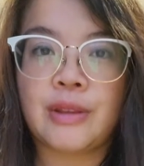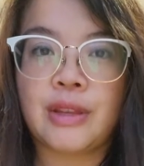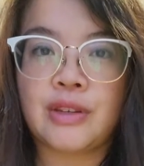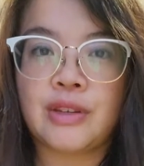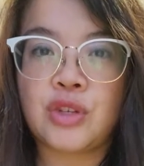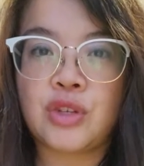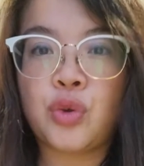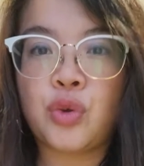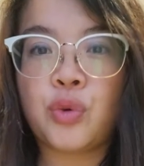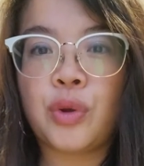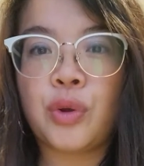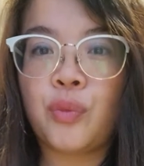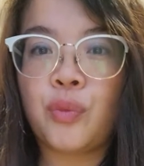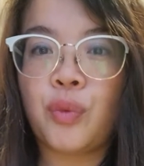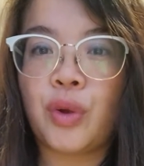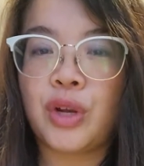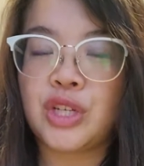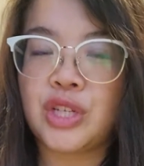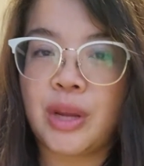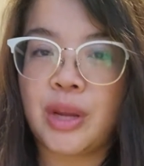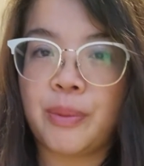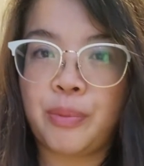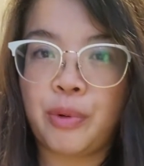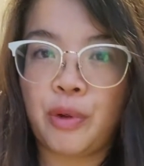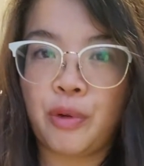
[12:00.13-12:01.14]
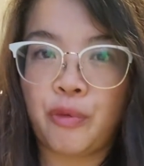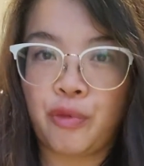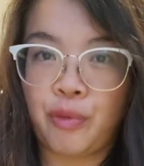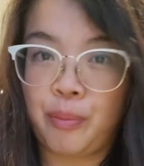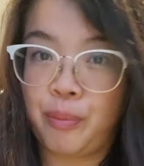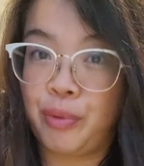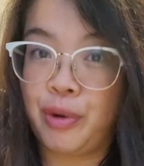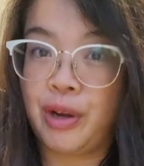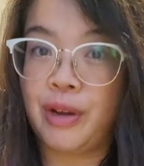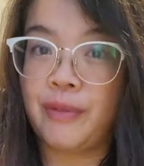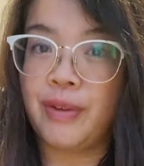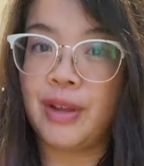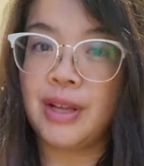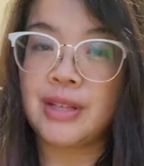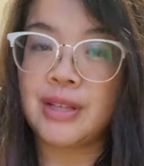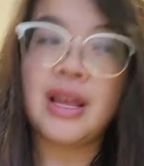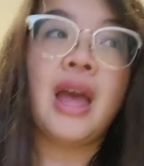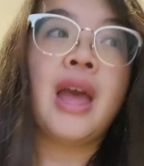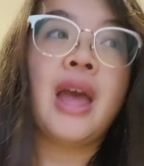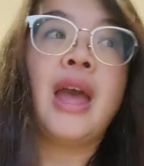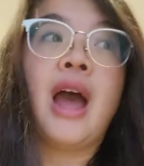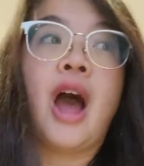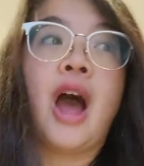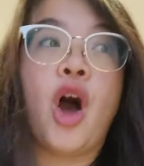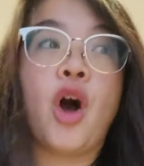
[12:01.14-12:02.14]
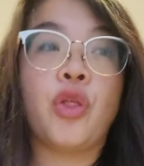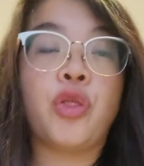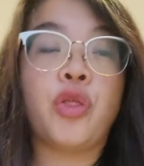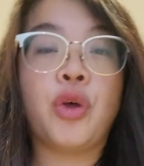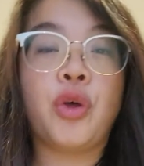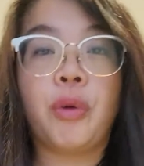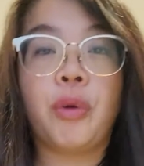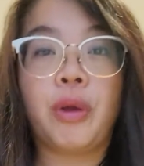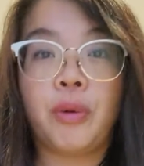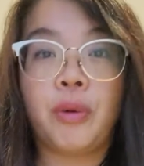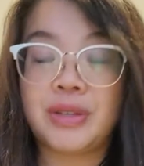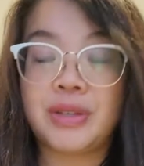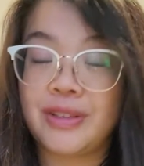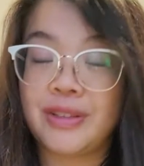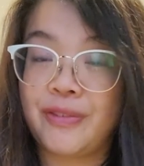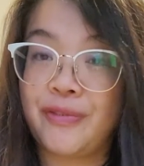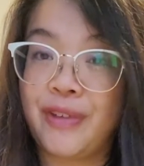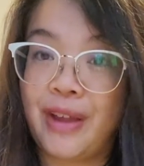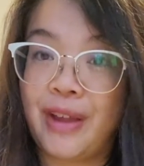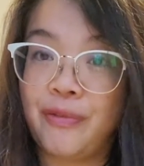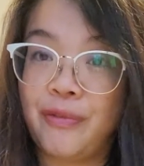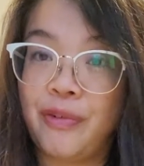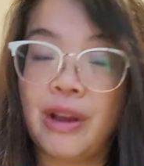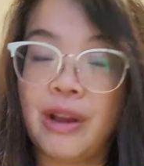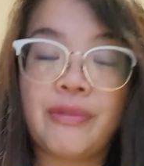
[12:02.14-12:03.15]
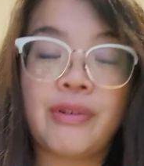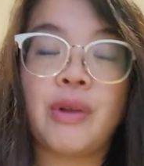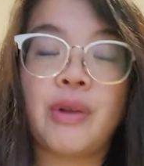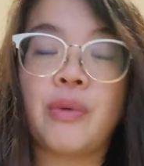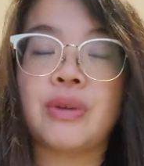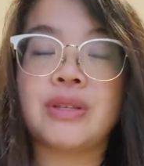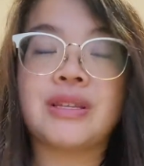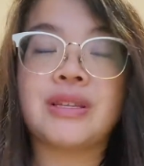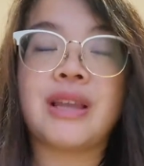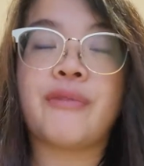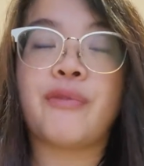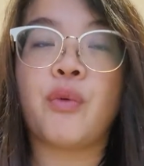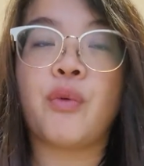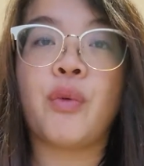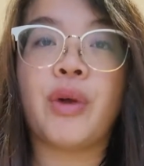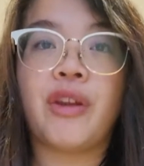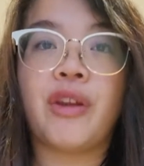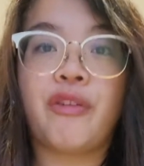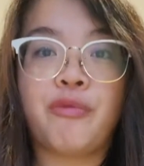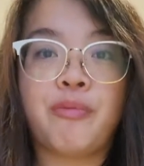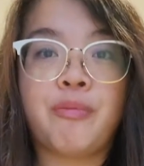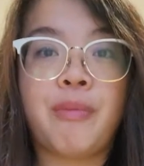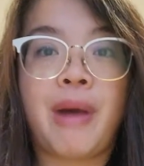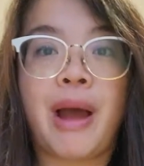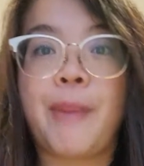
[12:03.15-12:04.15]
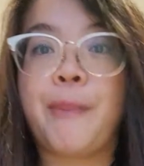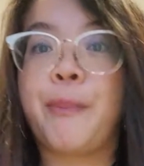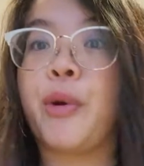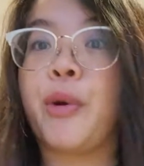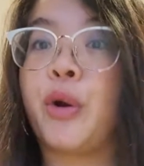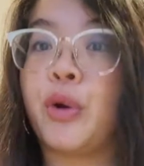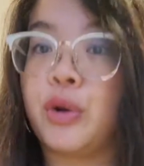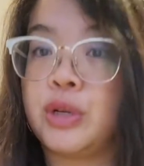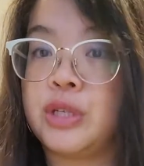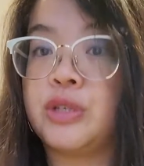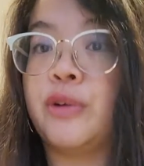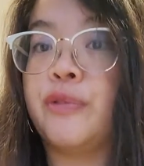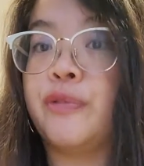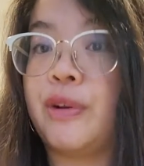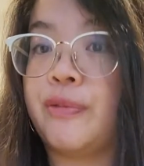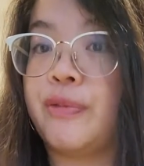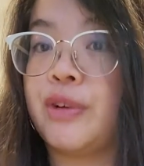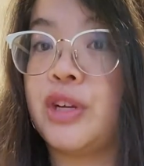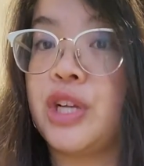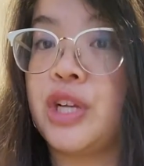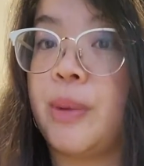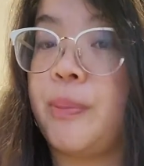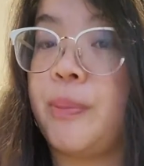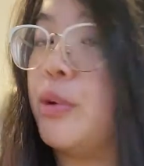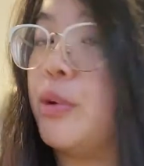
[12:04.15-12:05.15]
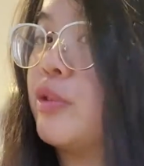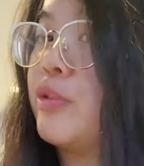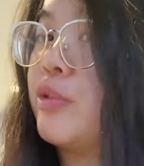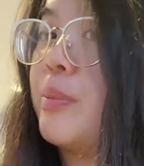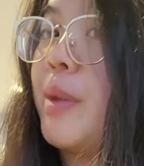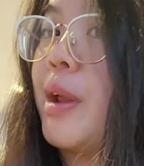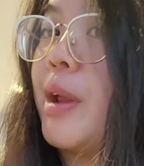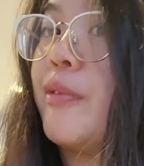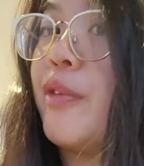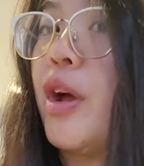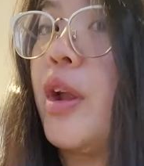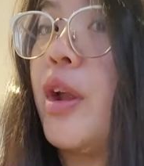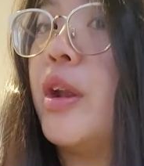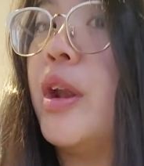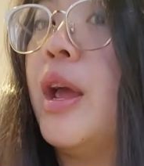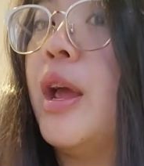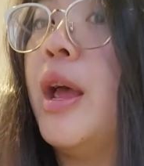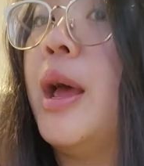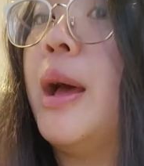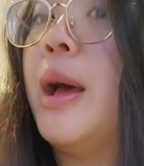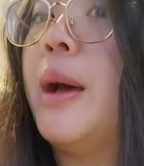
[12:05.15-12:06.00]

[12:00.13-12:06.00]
the 2-in-1 shampoo from previous, although it was a fan favorite, was never one of my personal favorite shampoos from Avon.